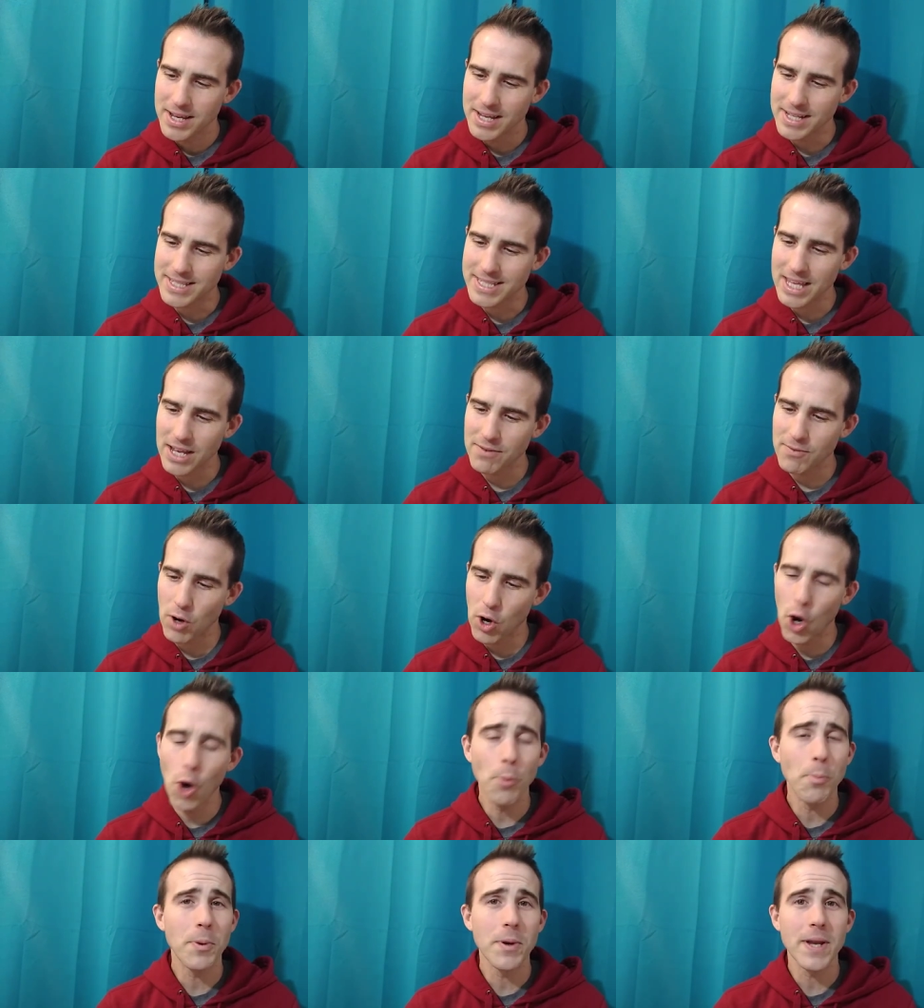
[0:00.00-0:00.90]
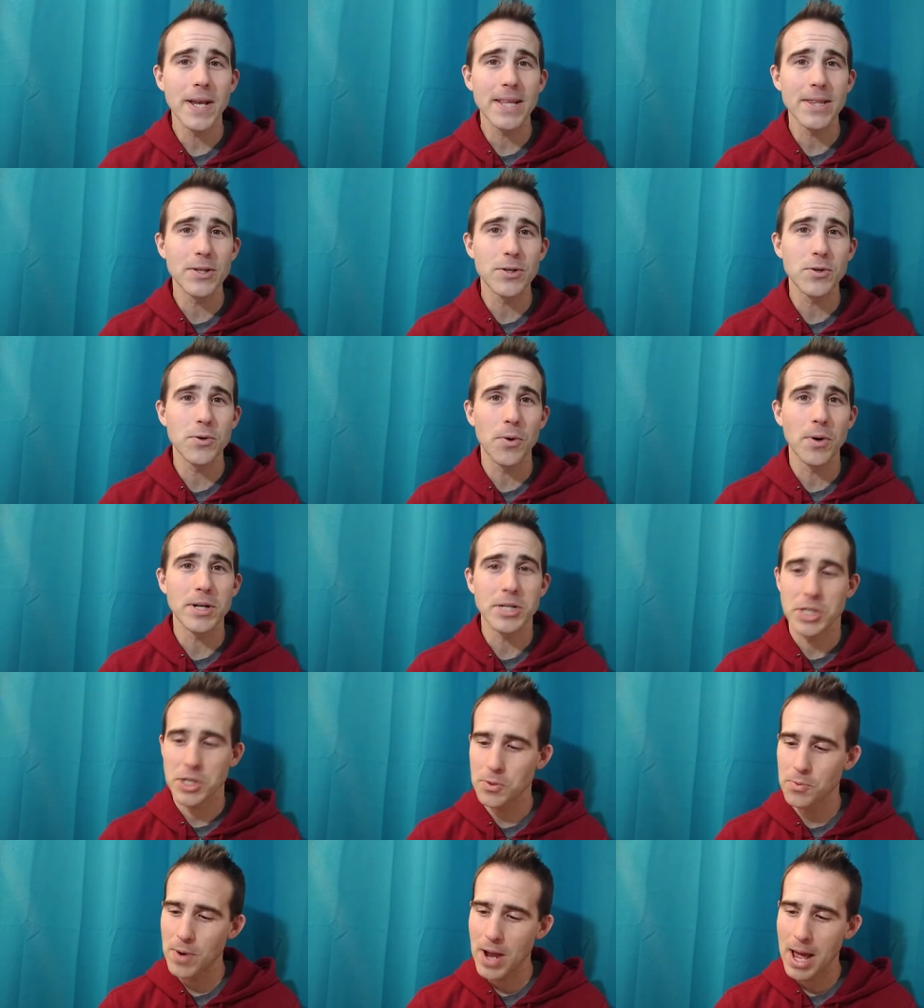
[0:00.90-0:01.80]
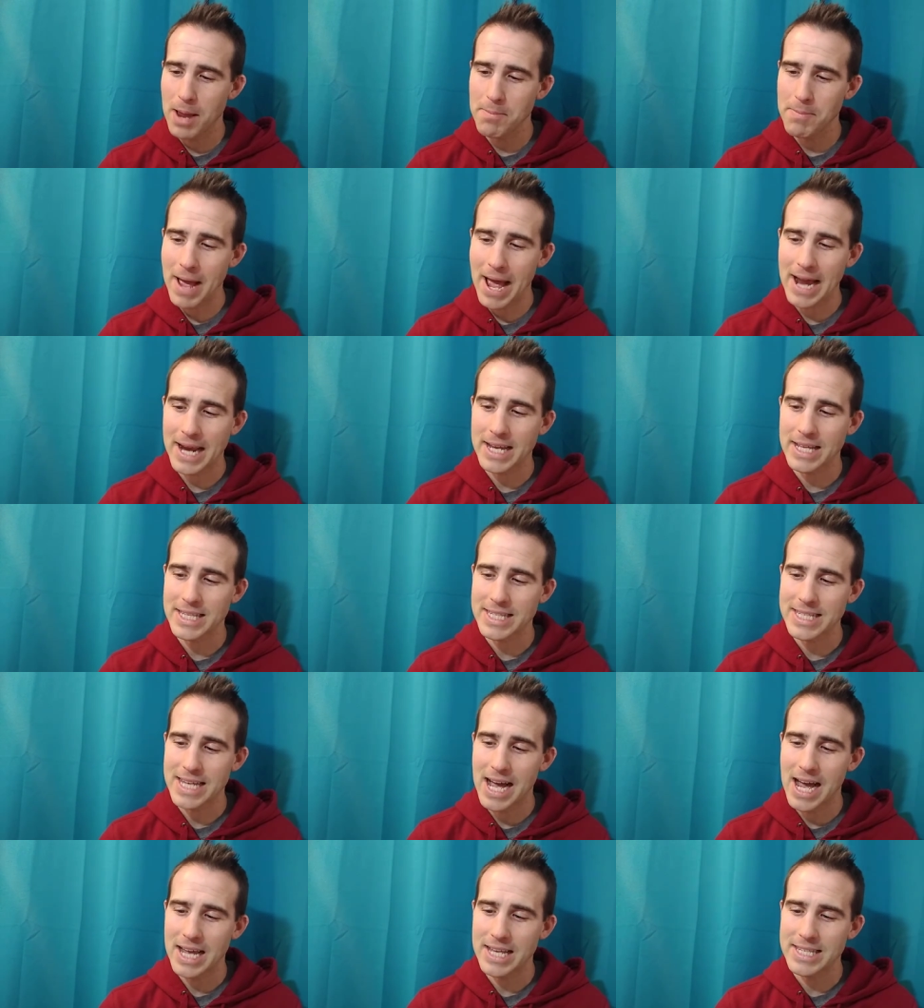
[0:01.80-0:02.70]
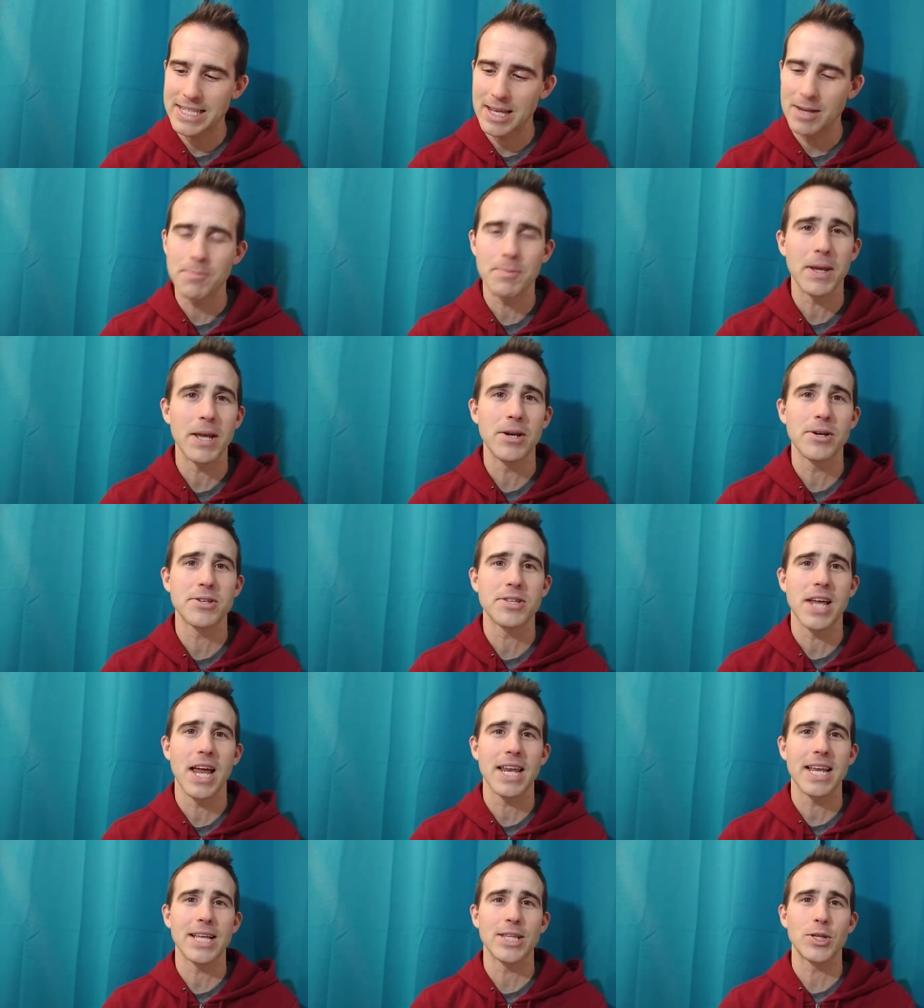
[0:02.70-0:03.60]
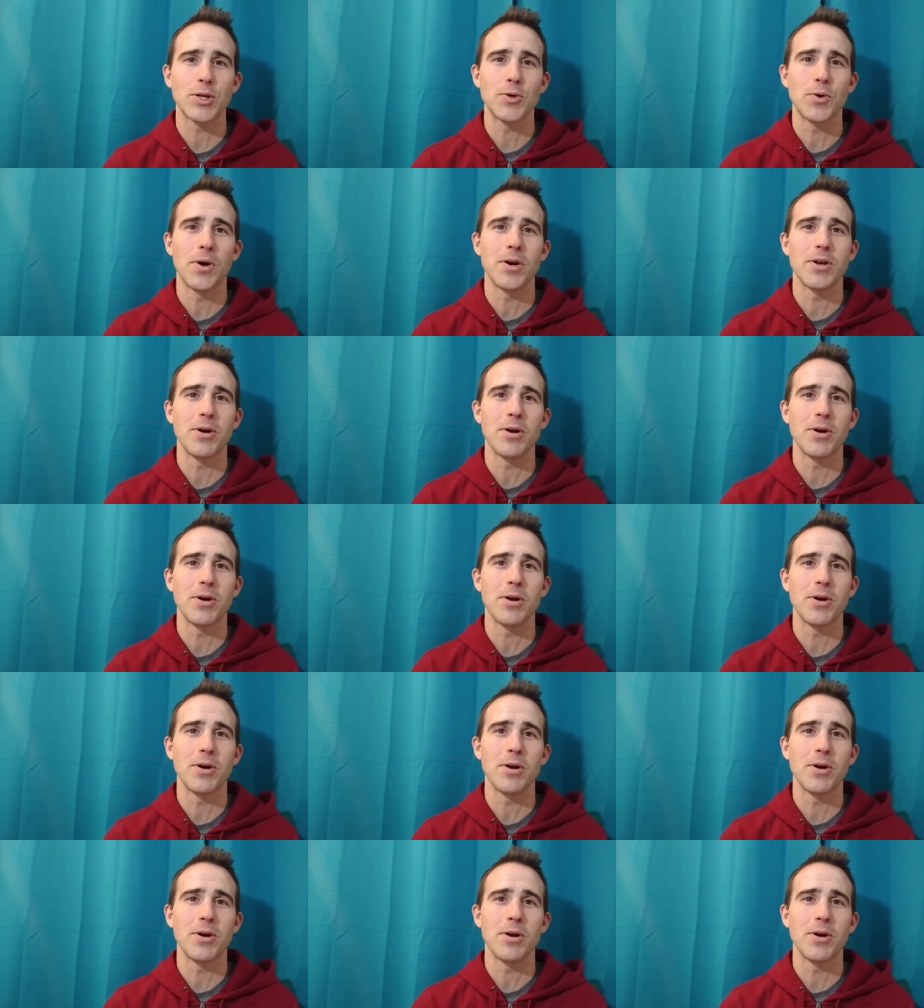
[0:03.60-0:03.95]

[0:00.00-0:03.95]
Instead of opening the door, she ran back inside and said, "Peter standing at the door."